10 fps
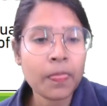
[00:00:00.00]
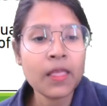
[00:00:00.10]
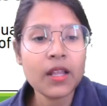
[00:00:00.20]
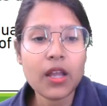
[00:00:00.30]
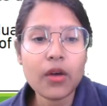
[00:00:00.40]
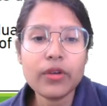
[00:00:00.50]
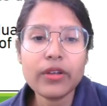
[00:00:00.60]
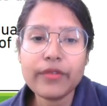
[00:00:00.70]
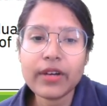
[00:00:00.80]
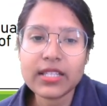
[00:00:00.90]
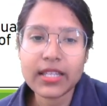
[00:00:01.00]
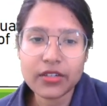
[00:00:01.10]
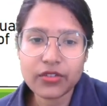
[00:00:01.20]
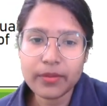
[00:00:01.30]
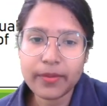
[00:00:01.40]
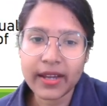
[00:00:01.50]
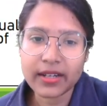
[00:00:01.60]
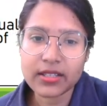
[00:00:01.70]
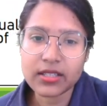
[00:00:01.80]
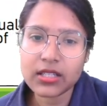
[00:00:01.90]
Now, if a sanitary
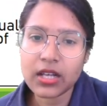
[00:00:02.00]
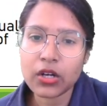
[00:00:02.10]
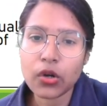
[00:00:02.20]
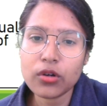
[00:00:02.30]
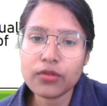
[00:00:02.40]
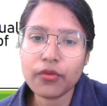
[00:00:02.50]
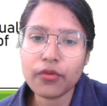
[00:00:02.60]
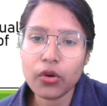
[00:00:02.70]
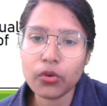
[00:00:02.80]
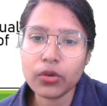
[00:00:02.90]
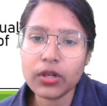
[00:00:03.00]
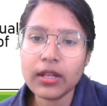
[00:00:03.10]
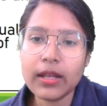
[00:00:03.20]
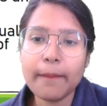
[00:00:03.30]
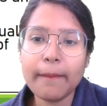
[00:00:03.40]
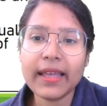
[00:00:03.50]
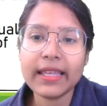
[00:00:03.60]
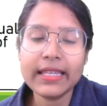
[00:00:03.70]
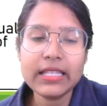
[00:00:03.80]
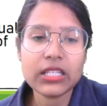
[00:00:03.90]
practices are not followed by
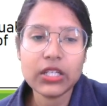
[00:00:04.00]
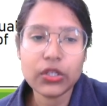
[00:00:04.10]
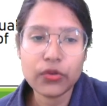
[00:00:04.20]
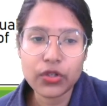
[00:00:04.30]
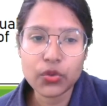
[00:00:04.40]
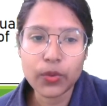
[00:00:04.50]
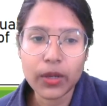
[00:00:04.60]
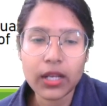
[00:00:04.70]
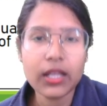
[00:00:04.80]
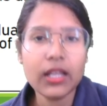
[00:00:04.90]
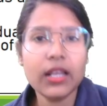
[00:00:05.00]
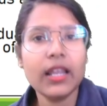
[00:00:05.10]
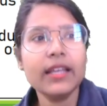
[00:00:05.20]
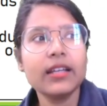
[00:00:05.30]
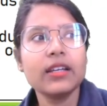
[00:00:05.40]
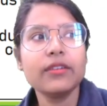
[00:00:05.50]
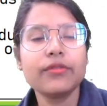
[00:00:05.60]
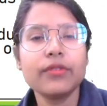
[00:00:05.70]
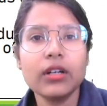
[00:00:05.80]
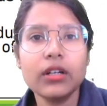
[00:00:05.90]
each individual, like
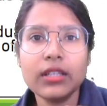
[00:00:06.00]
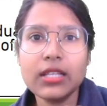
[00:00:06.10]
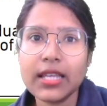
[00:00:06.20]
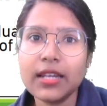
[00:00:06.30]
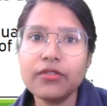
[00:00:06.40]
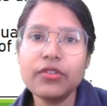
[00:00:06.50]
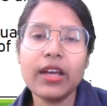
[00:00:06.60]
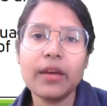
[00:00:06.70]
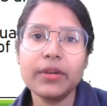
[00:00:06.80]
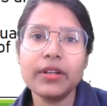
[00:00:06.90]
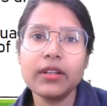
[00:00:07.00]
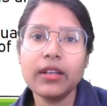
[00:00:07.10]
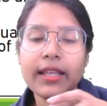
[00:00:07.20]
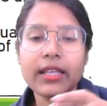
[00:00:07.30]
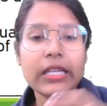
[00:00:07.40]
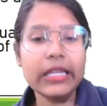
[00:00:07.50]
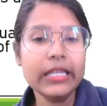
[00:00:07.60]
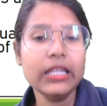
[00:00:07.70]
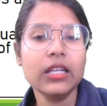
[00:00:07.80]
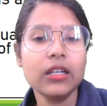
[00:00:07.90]
if the sanitary habit like
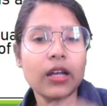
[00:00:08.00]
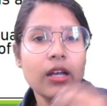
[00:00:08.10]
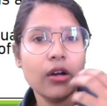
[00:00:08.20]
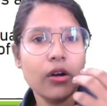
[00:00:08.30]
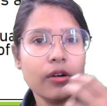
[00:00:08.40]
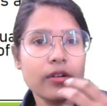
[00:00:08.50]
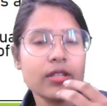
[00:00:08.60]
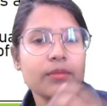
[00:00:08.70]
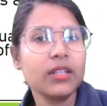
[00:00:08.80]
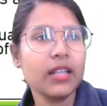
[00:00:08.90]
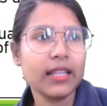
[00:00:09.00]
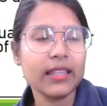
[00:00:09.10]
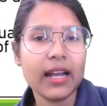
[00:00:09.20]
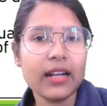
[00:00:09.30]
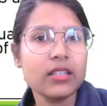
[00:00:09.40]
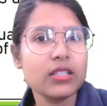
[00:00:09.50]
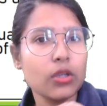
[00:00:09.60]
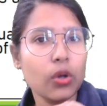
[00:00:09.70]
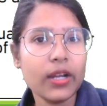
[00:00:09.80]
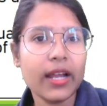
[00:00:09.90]
cleaning or something like that is
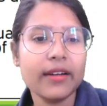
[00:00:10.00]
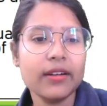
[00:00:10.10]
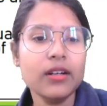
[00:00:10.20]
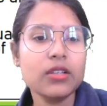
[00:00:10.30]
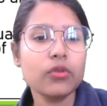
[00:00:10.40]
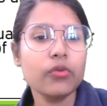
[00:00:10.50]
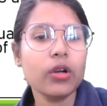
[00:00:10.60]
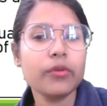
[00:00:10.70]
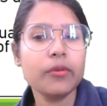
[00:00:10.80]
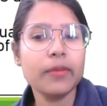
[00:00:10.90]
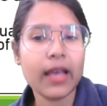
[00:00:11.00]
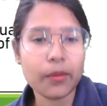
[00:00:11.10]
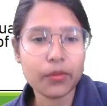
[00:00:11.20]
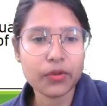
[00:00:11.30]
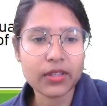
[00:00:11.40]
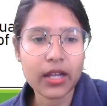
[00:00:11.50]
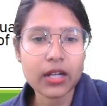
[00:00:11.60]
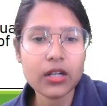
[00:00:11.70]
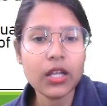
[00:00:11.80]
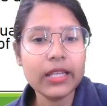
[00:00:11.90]
not handled, so what will be happen that
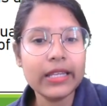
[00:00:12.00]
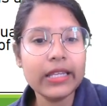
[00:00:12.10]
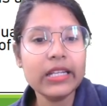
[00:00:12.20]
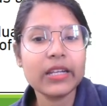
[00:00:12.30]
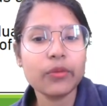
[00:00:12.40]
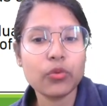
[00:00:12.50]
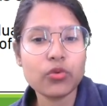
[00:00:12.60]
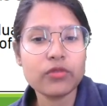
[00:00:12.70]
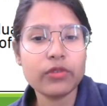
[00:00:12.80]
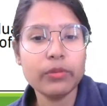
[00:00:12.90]
yield and most will